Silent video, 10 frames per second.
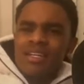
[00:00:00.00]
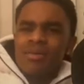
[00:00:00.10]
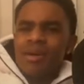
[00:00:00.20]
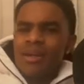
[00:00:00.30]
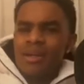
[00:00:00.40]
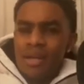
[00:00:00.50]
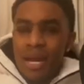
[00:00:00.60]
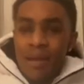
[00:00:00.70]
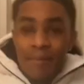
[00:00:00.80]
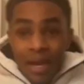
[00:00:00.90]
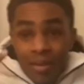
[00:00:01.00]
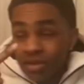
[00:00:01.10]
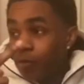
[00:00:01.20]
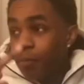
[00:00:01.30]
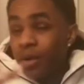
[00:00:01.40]
right here." Like, I, be, I was
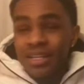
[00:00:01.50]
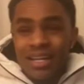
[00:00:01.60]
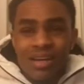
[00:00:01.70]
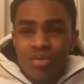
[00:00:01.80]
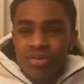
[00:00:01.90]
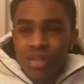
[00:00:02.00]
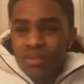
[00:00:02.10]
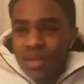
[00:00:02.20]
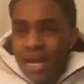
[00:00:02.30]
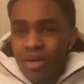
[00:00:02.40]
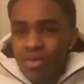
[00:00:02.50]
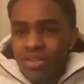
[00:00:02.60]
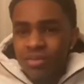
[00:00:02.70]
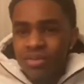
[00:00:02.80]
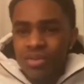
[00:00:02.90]
on point because I knew something. I knew something
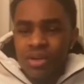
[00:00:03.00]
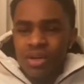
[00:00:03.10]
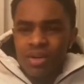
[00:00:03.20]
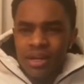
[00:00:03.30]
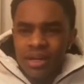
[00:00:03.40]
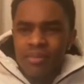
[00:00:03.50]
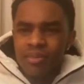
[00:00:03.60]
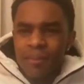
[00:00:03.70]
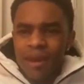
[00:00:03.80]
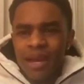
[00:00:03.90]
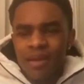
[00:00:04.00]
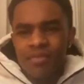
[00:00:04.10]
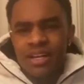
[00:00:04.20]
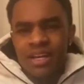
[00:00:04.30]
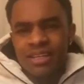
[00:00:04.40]
was going on. Like it was some Black Air Force
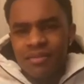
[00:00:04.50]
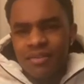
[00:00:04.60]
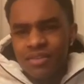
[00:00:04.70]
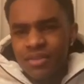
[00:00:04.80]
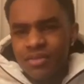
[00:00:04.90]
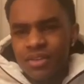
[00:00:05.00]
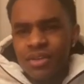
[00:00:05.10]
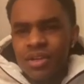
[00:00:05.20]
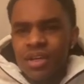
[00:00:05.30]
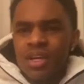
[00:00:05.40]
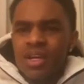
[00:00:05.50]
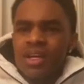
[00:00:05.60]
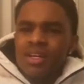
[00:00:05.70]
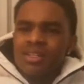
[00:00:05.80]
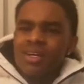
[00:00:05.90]
activity for sure, for sure.
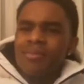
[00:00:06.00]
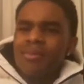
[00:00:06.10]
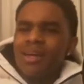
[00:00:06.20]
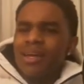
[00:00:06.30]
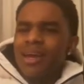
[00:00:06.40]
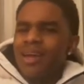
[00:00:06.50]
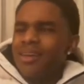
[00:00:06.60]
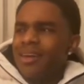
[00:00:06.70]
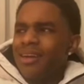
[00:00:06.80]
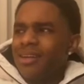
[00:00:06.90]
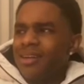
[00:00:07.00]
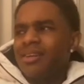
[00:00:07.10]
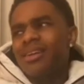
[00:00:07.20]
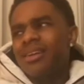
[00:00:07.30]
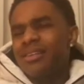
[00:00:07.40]
So I'm like, hey, like, look
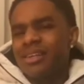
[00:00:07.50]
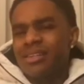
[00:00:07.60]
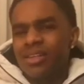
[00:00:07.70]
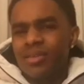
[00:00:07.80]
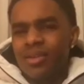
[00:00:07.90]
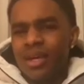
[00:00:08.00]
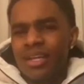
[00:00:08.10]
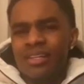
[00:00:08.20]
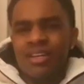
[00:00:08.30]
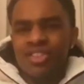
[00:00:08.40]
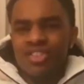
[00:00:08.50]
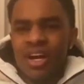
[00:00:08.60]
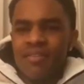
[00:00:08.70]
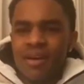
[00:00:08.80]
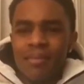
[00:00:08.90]
at this nigga. So I tell the
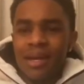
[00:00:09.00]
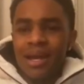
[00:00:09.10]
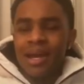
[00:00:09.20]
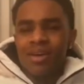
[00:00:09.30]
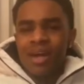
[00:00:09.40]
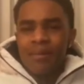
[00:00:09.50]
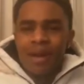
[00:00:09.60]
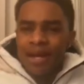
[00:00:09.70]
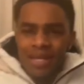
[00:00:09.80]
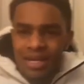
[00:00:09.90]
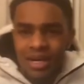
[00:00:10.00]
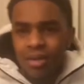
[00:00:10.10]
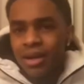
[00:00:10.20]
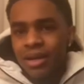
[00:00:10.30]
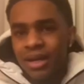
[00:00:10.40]
driver, I'm like, I ain't gonna lie, bro. I ain't getting out
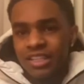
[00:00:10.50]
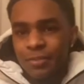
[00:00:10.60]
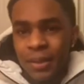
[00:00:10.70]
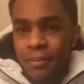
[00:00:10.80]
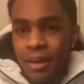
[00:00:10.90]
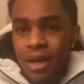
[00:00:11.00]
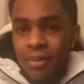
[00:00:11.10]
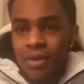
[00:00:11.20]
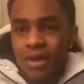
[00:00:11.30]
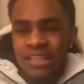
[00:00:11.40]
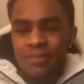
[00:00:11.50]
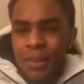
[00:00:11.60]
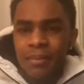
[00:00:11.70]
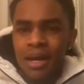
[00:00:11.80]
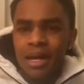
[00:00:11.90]
right here. Like, spin a block, bro. Like, spin a
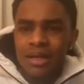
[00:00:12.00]
block.